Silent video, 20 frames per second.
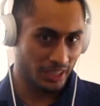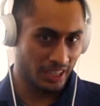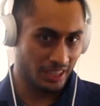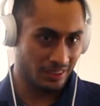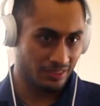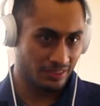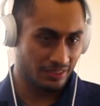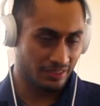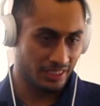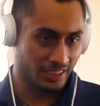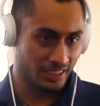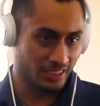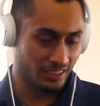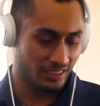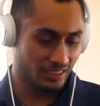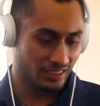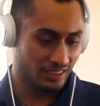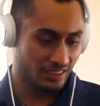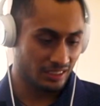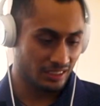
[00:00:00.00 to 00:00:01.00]
home
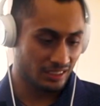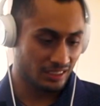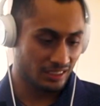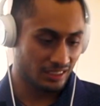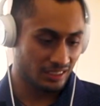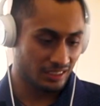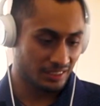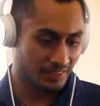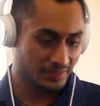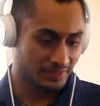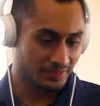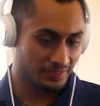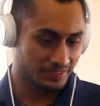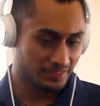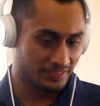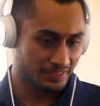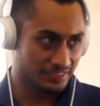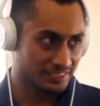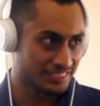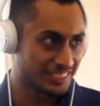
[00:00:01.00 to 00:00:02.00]
on the comfort of my
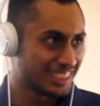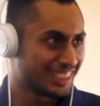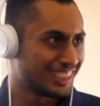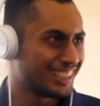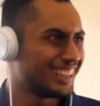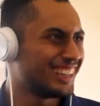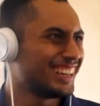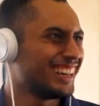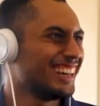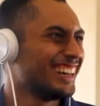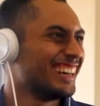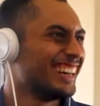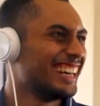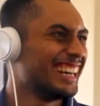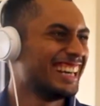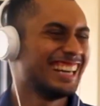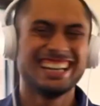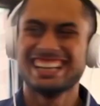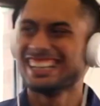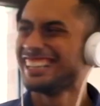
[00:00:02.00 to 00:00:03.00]
sofa and that's
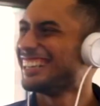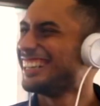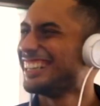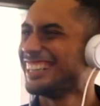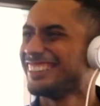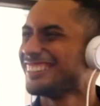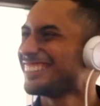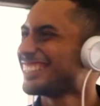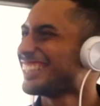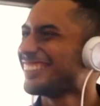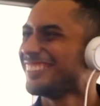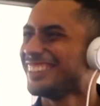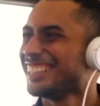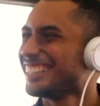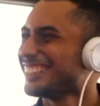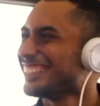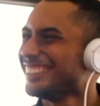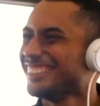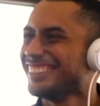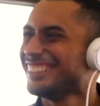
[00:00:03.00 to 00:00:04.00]
just winning at life right
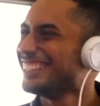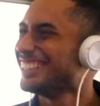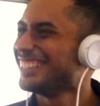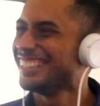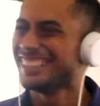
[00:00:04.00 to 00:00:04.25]
so